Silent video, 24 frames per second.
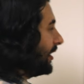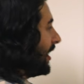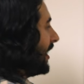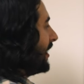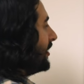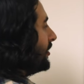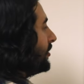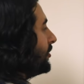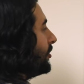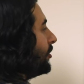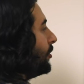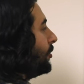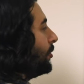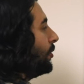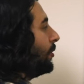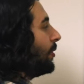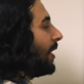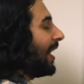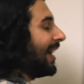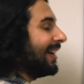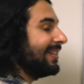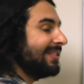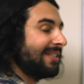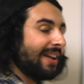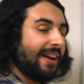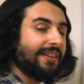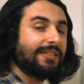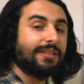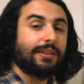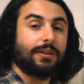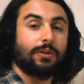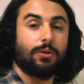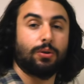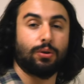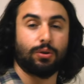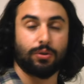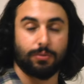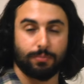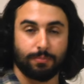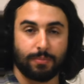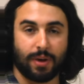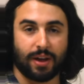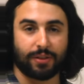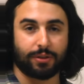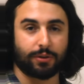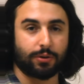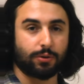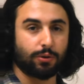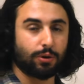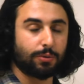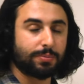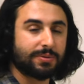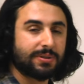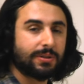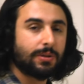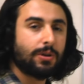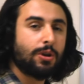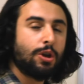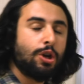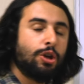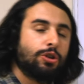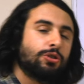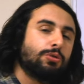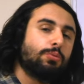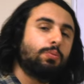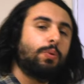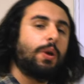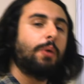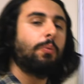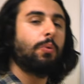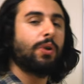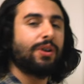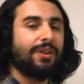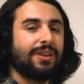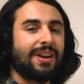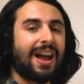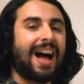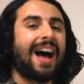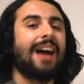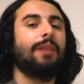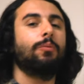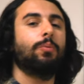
and two identical methyl groups. So we would not